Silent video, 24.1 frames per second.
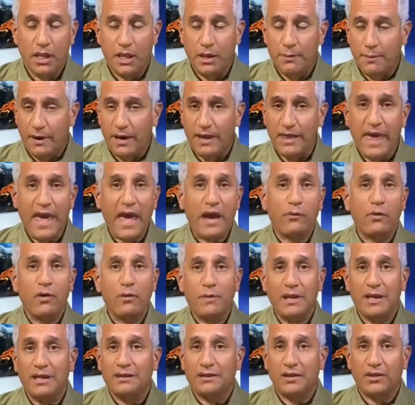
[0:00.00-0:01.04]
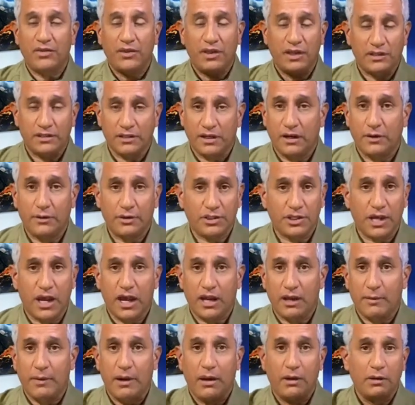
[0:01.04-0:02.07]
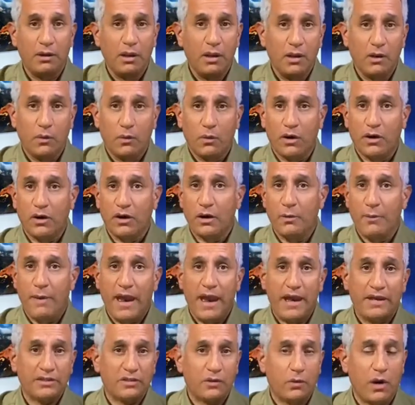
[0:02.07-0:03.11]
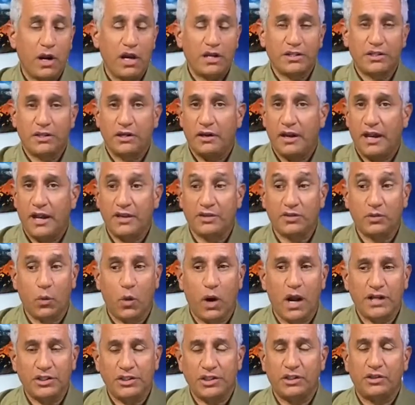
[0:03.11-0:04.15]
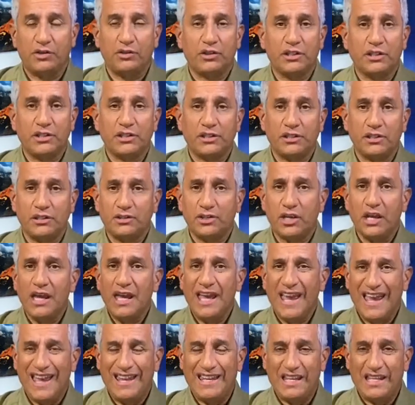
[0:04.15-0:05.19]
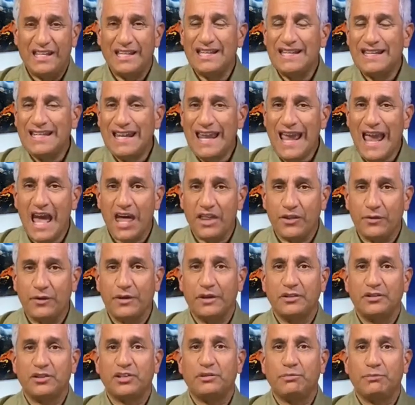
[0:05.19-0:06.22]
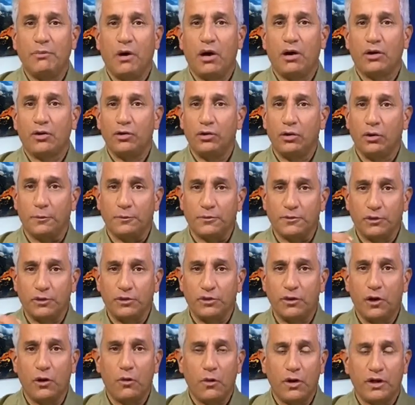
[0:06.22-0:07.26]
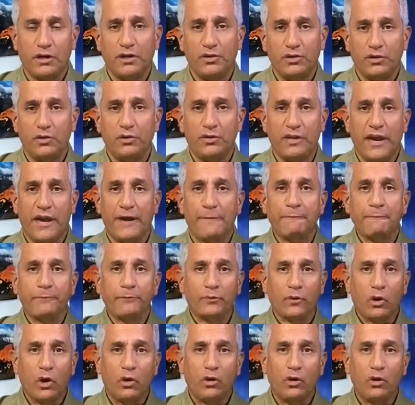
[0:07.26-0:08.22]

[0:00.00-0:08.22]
And by that, we mean the things I always talk about. Wearing a mask, washing your hands, watching your distance, and gathering in small groups. You don't want to do that.